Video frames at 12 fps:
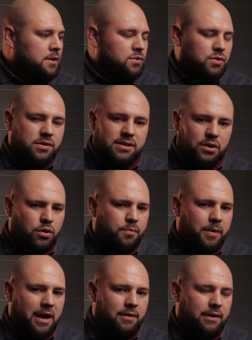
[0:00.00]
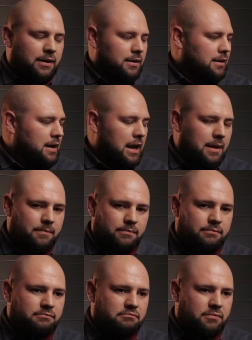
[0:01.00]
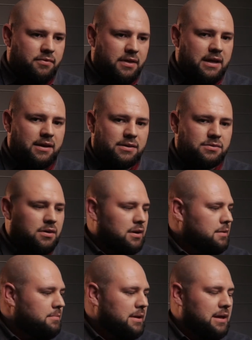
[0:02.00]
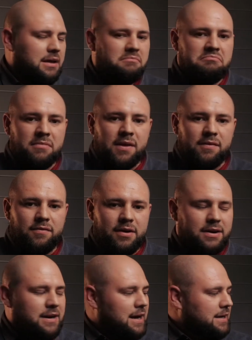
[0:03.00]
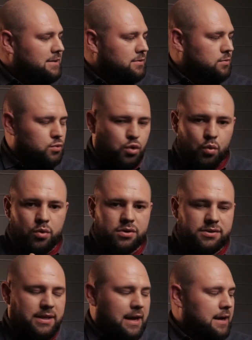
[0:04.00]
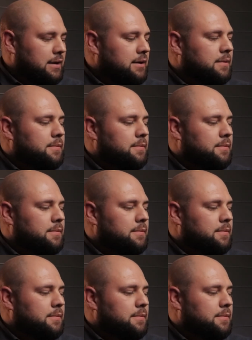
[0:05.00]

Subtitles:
So it's a good pairing, and I think it's gonna be very nice towards the end.